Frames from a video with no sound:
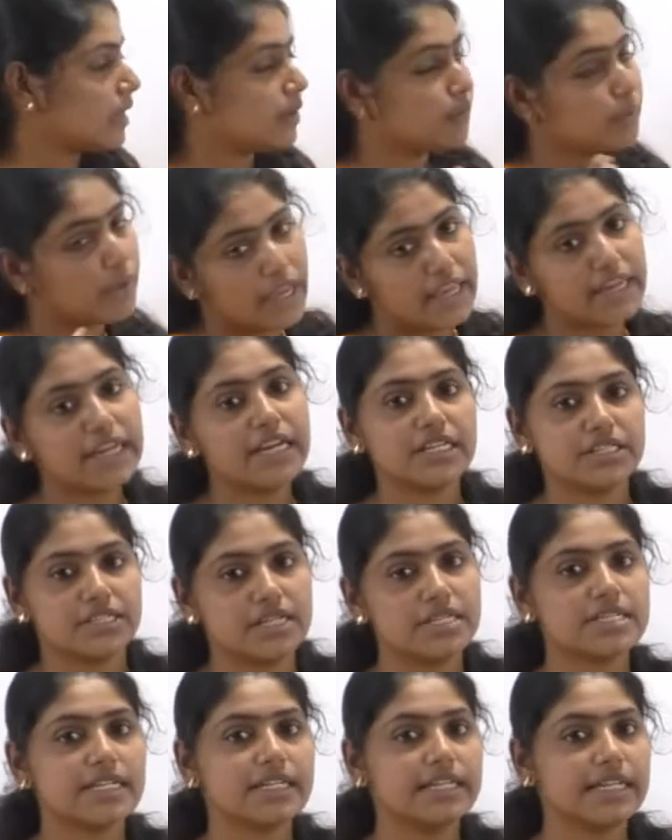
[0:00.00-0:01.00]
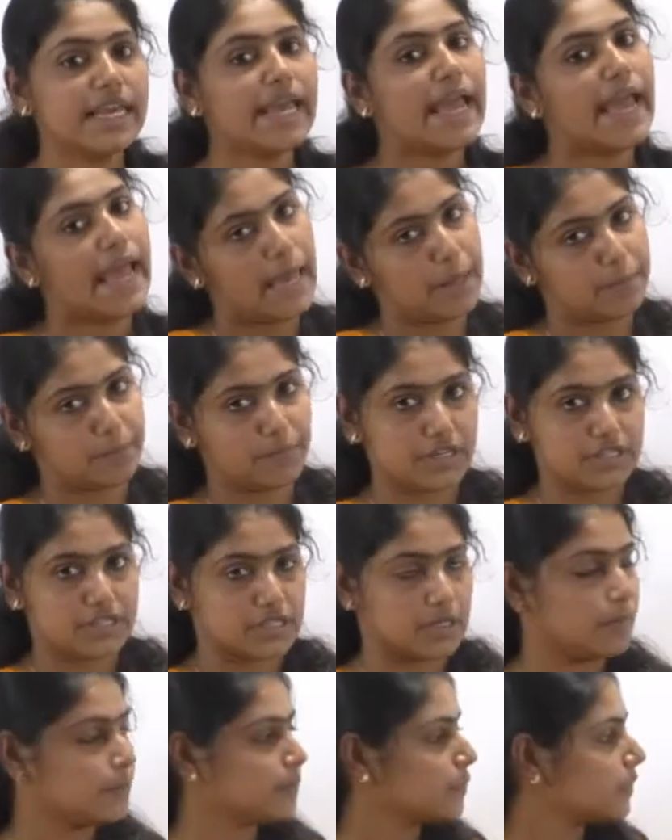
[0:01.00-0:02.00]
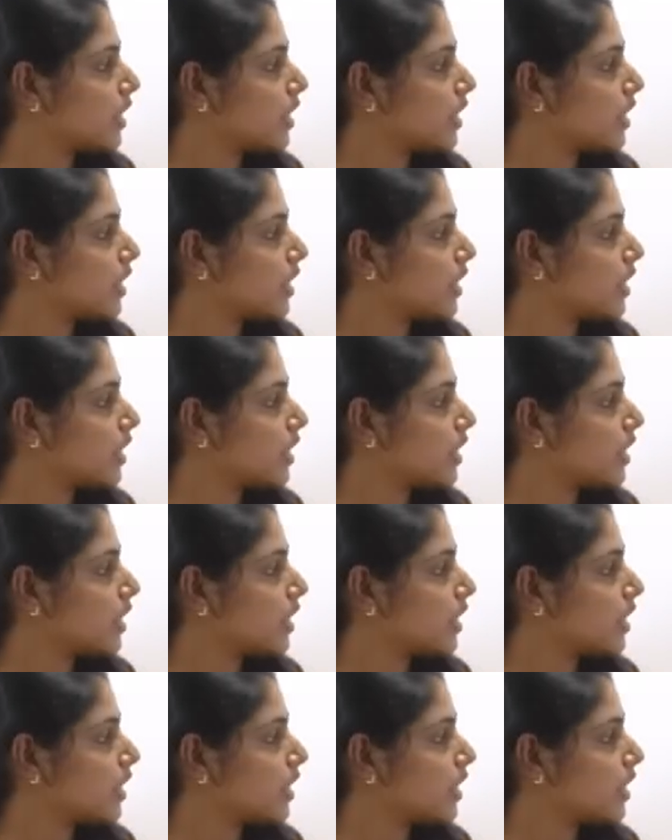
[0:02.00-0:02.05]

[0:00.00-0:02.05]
variations in the air pressure.